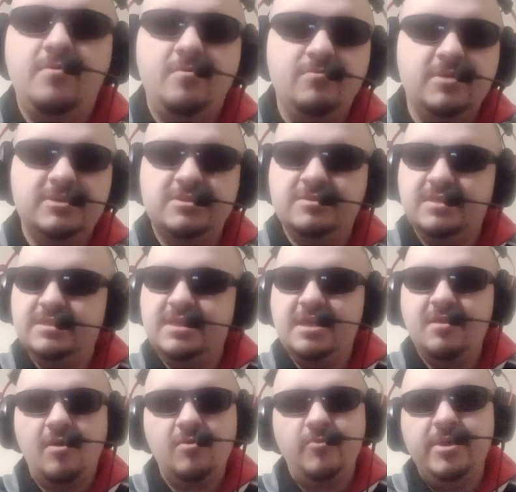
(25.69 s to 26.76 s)
let's let's take
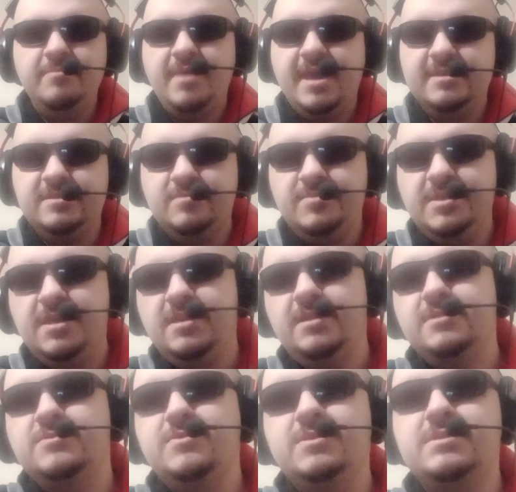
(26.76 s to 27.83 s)
it all the way back to the beginning.
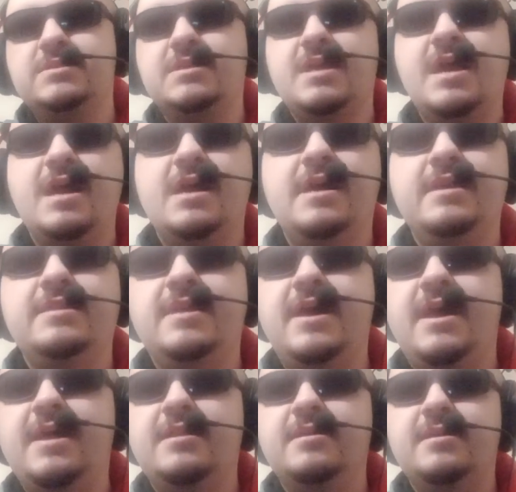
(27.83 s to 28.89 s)
So, this is a guy
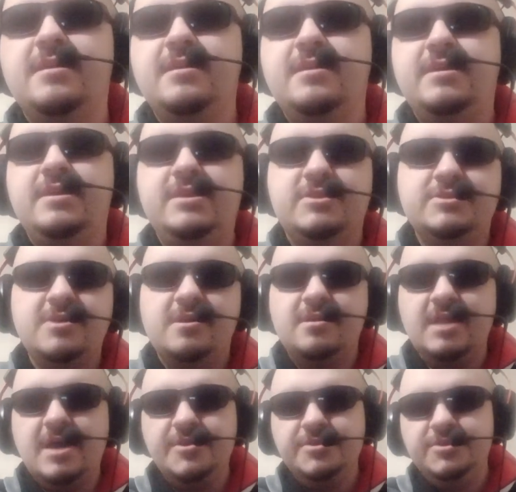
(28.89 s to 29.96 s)
that he
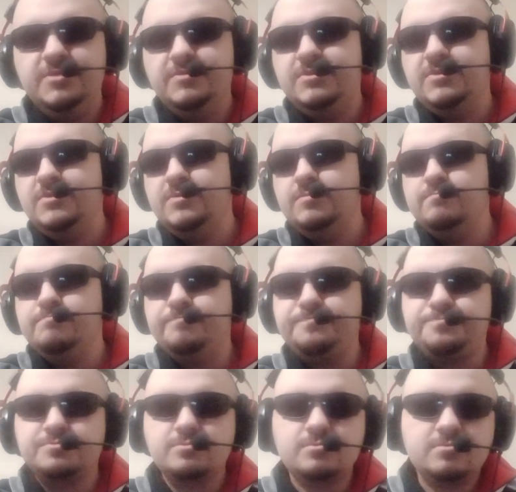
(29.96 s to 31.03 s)
started out on YouTube
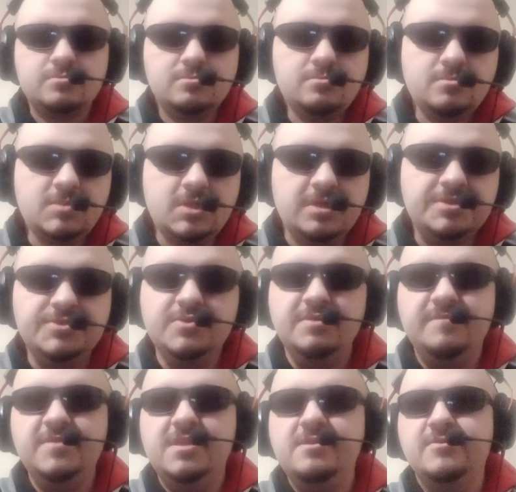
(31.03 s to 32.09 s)

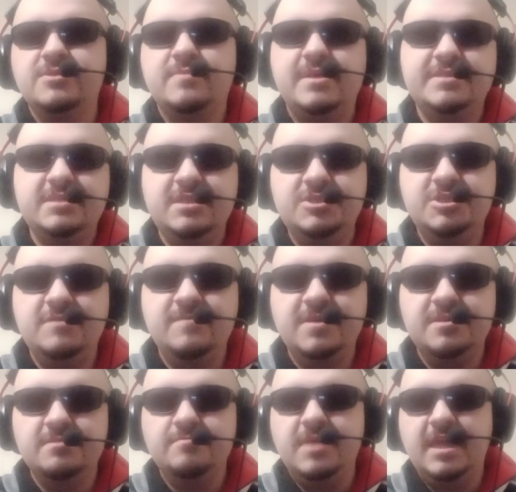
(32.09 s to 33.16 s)
doing videos about TG
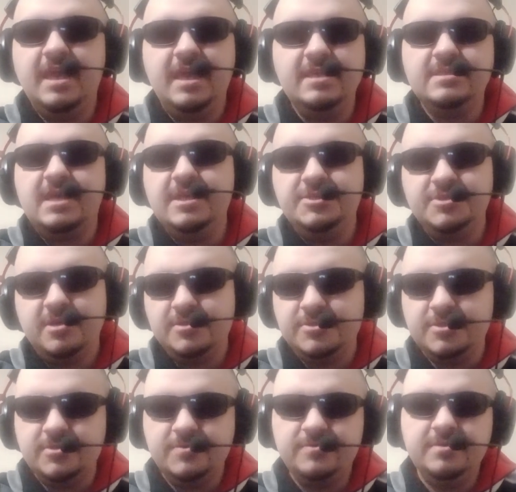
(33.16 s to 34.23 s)
Venom, aka Tyshawn
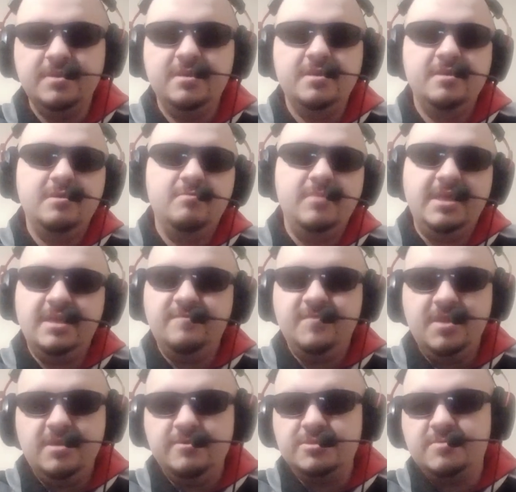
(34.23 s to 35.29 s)
Zone, making
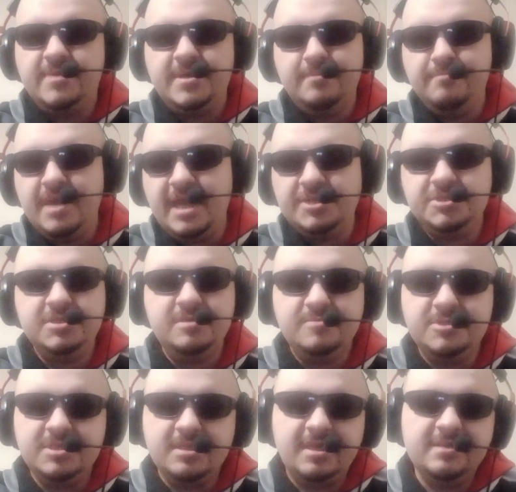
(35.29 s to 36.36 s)
videos about him, bashing him,
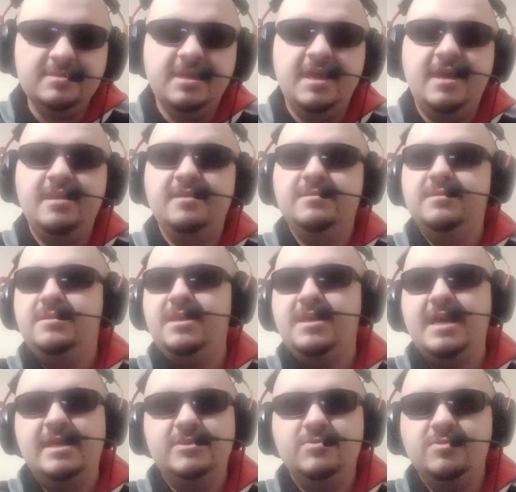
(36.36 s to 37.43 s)
shit like that. And then they
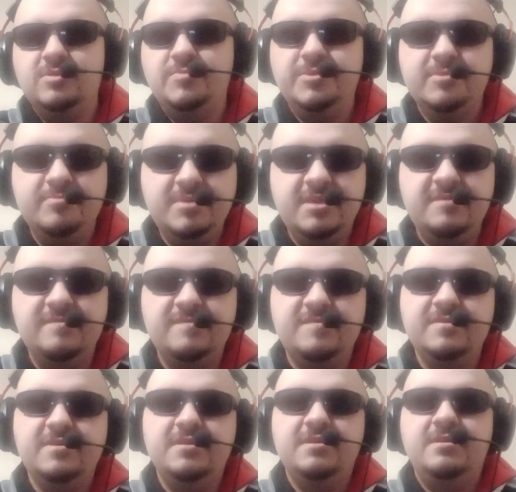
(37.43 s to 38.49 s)
got into a little bit of beef,
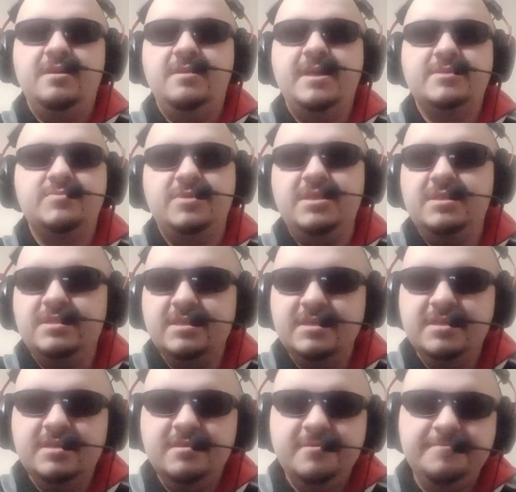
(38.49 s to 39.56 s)
and that's what he
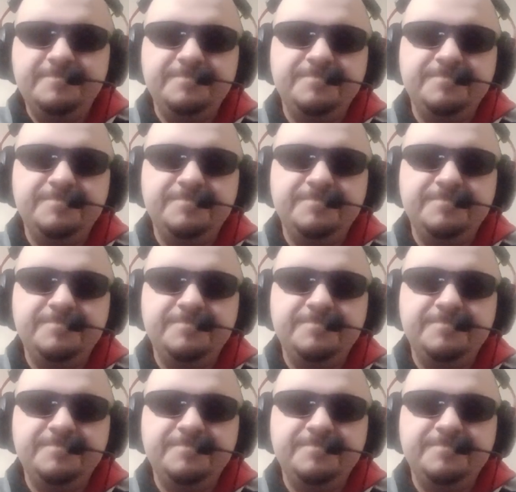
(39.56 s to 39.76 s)
did.